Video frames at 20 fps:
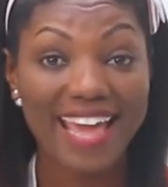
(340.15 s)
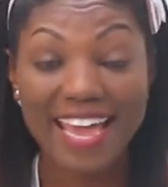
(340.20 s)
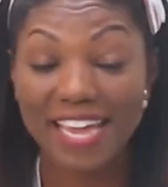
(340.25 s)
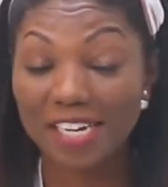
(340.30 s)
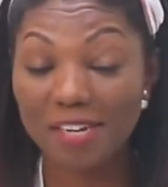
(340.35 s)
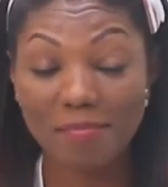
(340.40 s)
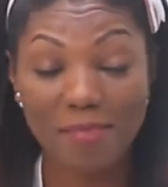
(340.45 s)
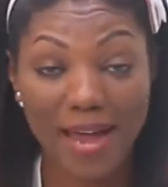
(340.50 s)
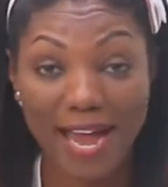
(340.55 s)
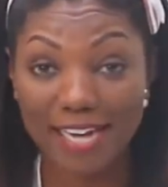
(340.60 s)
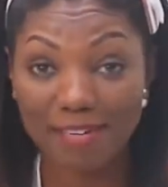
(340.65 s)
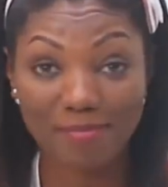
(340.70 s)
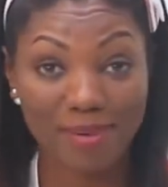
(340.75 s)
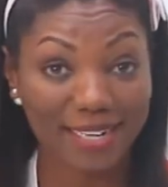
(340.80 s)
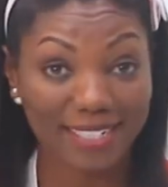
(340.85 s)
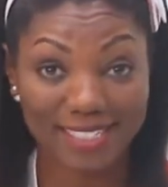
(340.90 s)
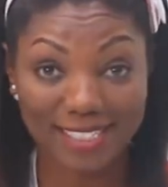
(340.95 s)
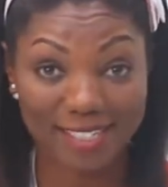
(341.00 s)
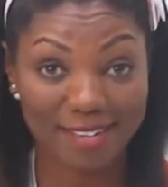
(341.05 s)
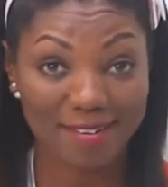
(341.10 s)
any bad
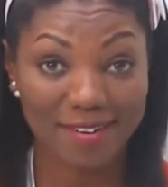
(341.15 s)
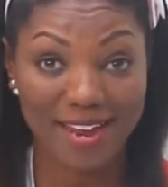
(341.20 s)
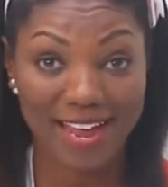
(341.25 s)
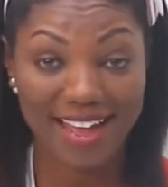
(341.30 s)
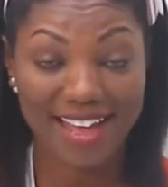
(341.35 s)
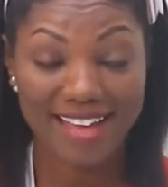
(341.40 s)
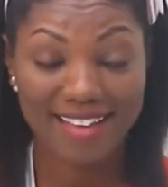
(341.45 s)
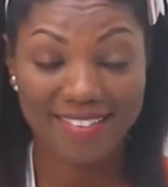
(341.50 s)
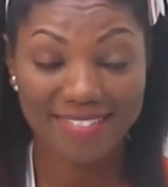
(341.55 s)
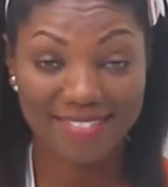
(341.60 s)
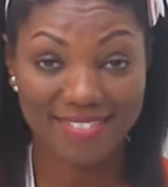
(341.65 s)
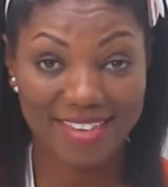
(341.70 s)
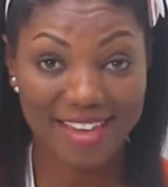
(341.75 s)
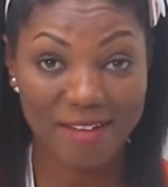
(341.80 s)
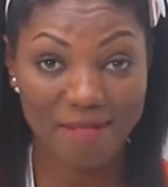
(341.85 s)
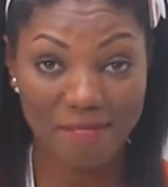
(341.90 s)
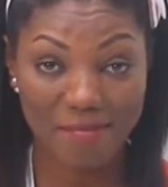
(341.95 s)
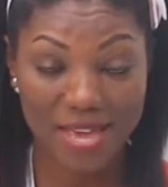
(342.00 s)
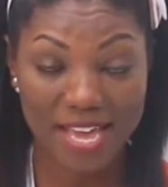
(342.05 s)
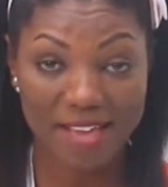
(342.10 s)
bacteria
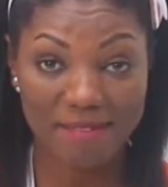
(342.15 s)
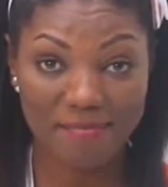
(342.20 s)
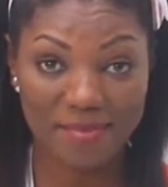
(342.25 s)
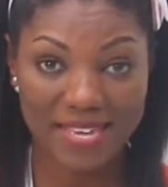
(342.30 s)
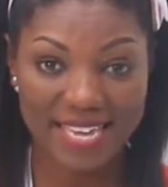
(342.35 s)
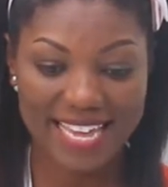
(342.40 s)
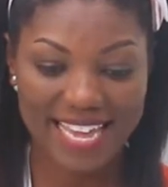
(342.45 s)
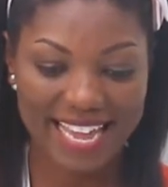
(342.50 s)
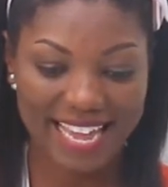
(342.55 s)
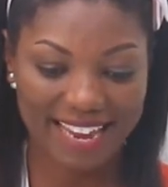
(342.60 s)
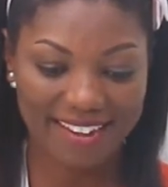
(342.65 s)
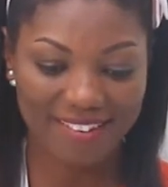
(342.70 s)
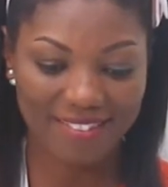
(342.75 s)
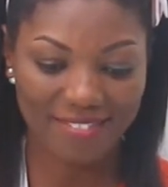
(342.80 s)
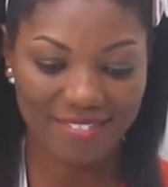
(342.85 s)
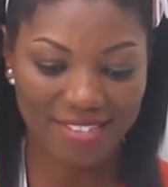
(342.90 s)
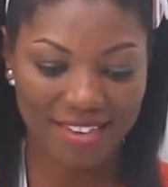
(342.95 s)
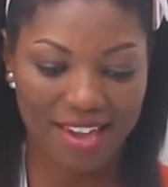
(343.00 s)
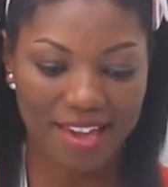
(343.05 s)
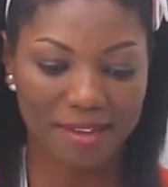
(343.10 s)
there may be in
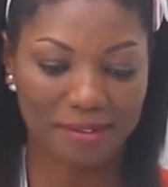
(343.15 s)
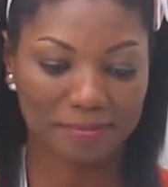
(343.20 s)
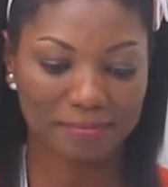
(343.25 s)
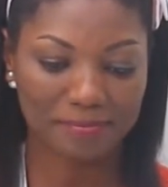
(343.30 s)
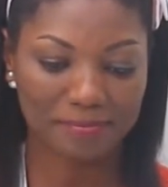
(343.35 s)
there.